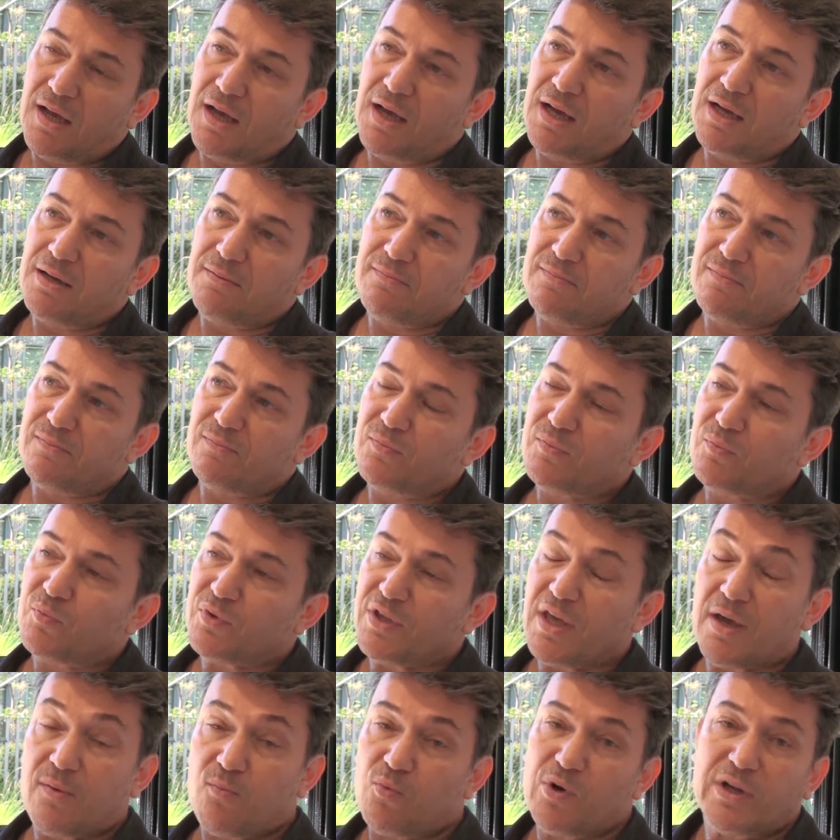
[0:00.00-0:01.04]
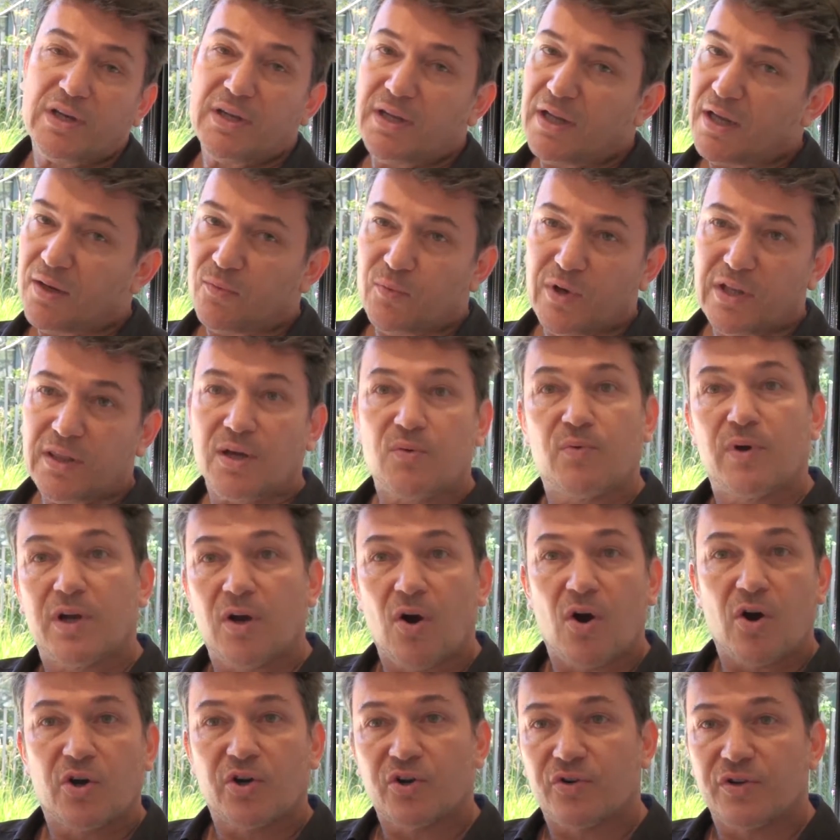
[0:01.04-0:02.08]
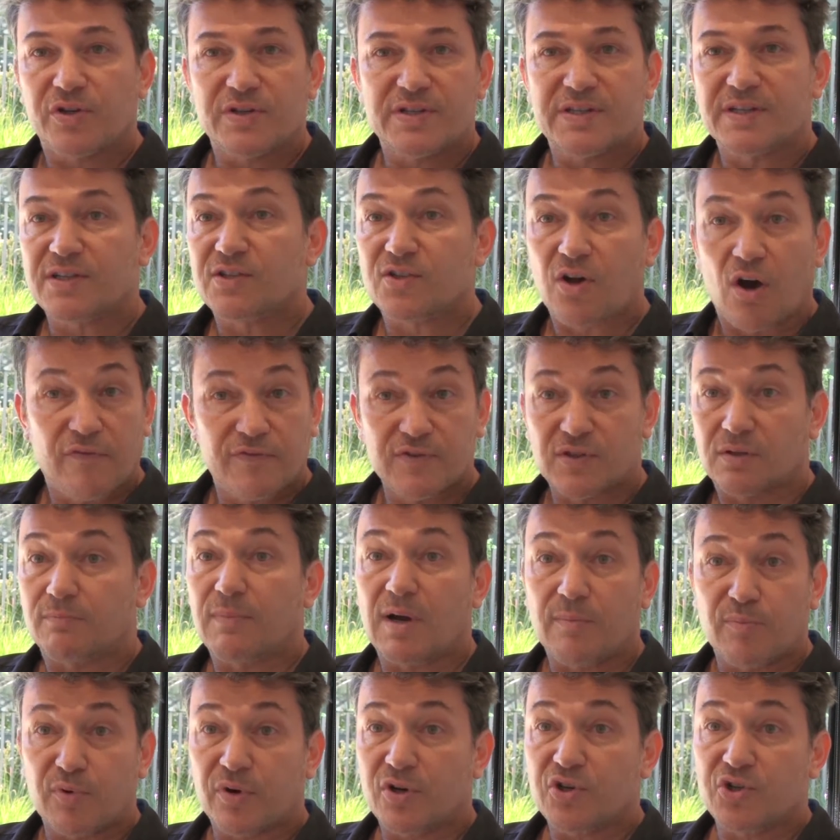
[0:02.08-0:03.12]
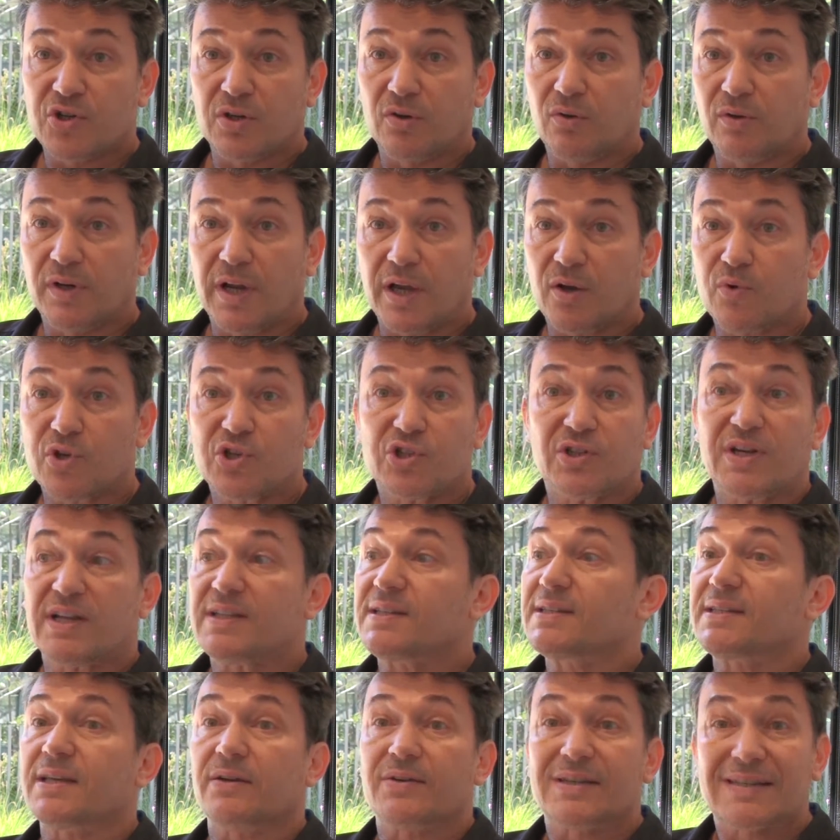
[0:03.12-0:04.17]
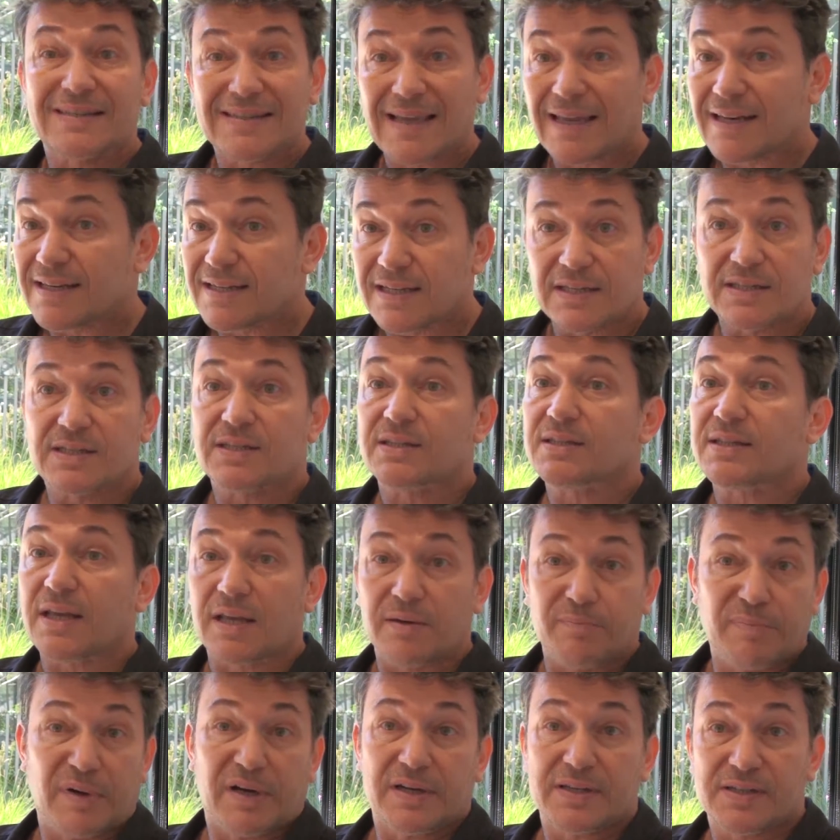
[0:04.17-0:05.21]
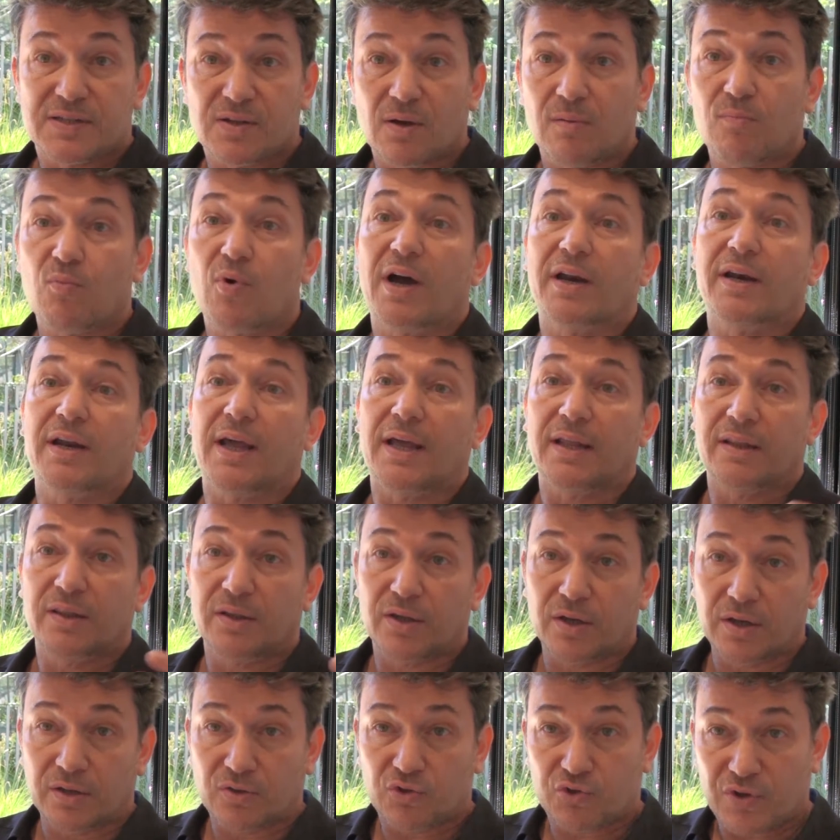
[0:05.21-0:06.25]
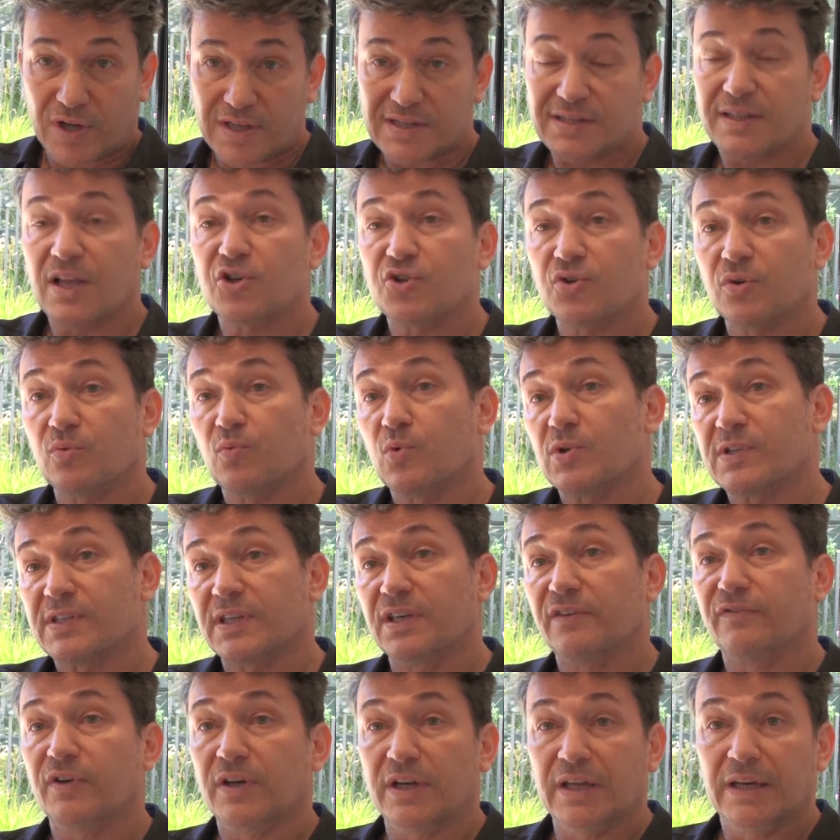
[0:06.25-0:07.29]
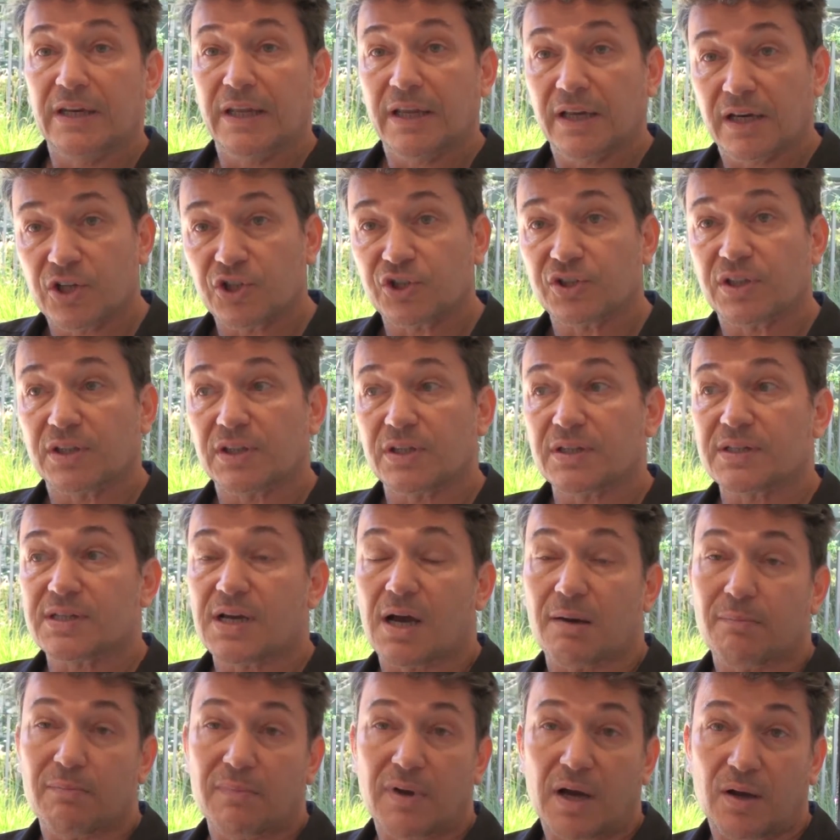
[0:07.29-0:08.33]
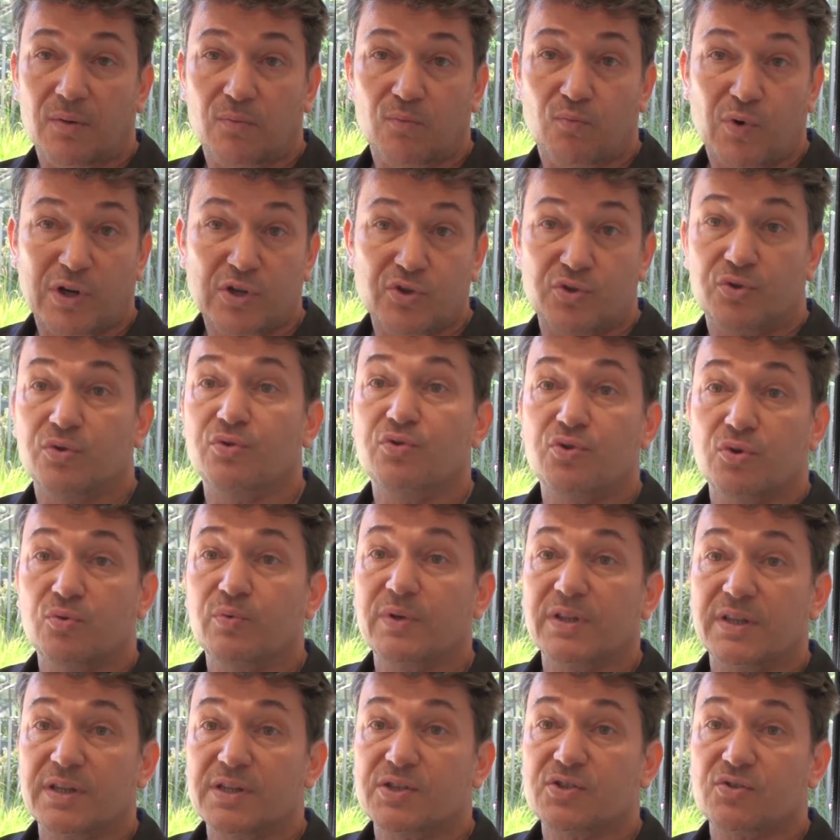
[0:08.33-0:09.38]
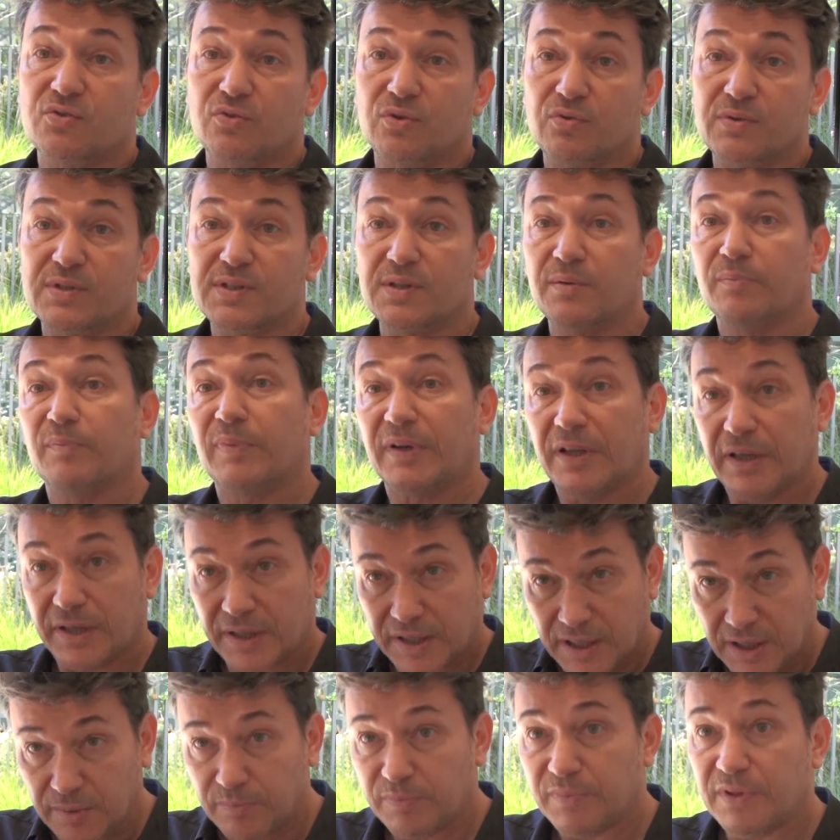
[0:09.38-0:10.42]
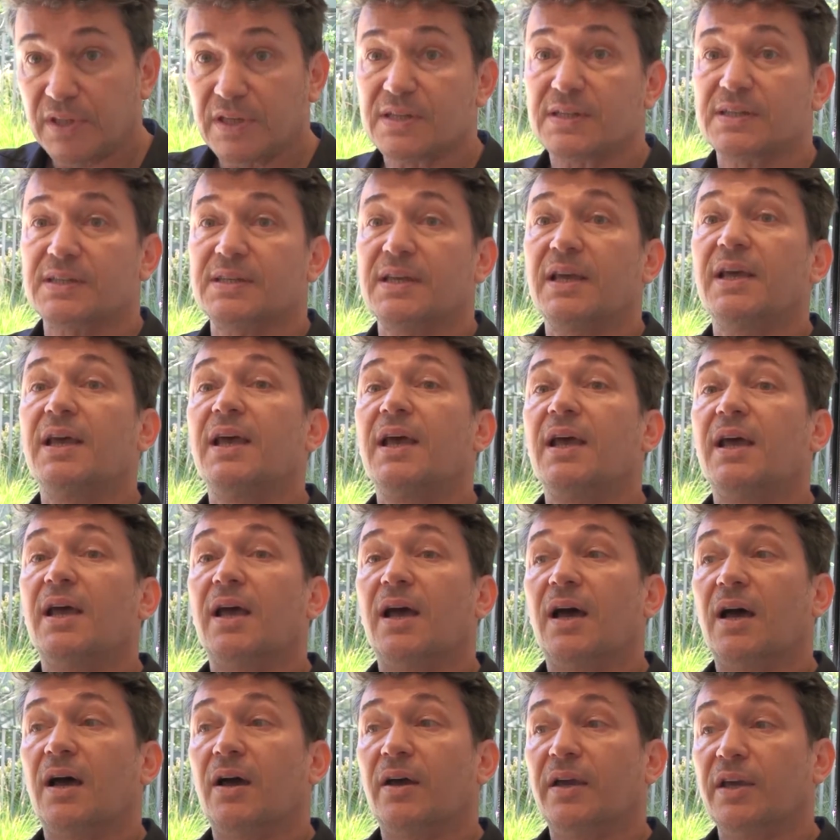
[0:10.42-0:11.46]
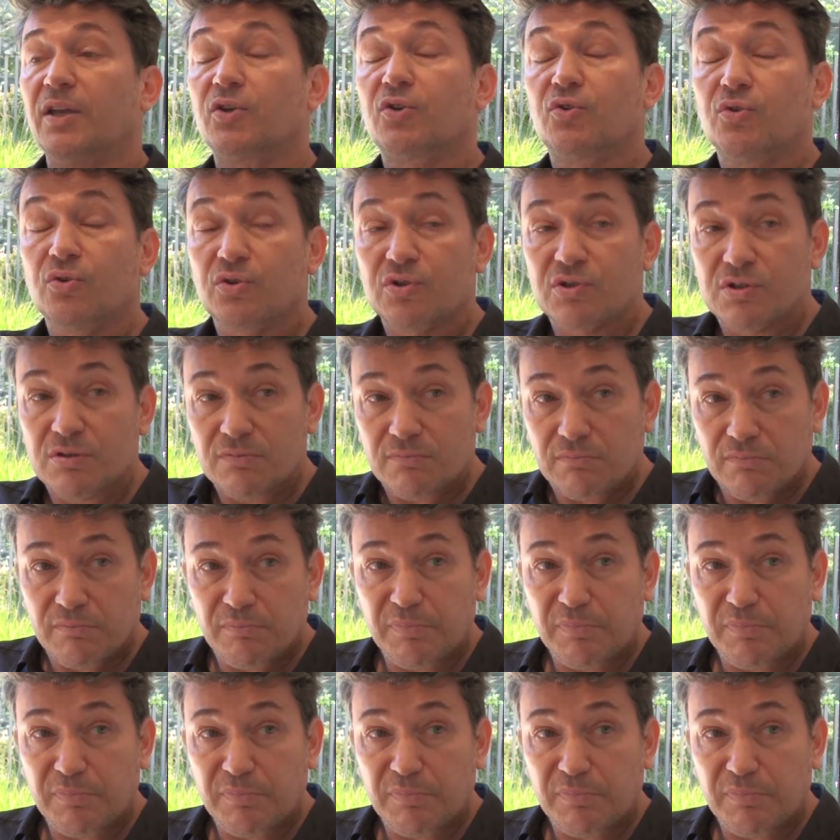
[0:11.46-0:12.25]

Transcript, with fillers: Yeah, when there were occurrences of some Aboriginal language, let's say a sentence said by someone and the translation was given in English at the time, what do you do with this? Do you simply keep this? It could